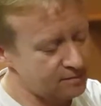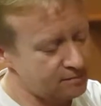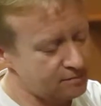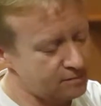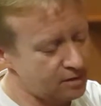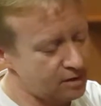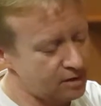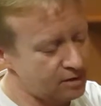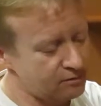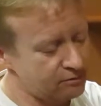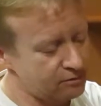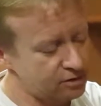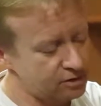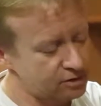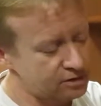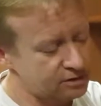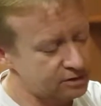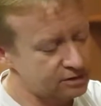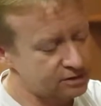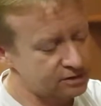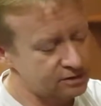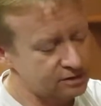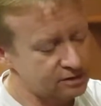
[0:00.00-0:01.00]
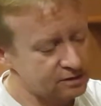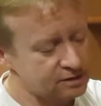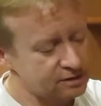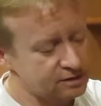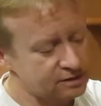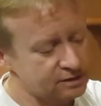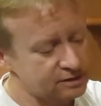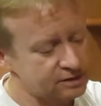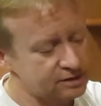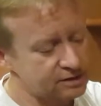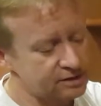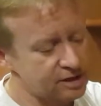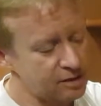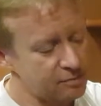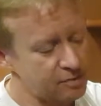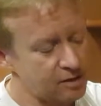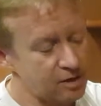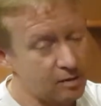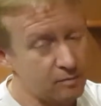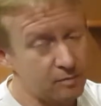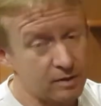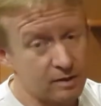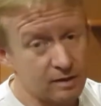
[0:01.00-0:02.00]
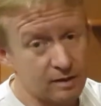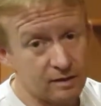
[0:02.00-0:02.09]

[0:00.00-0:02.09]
marvellous. Step up.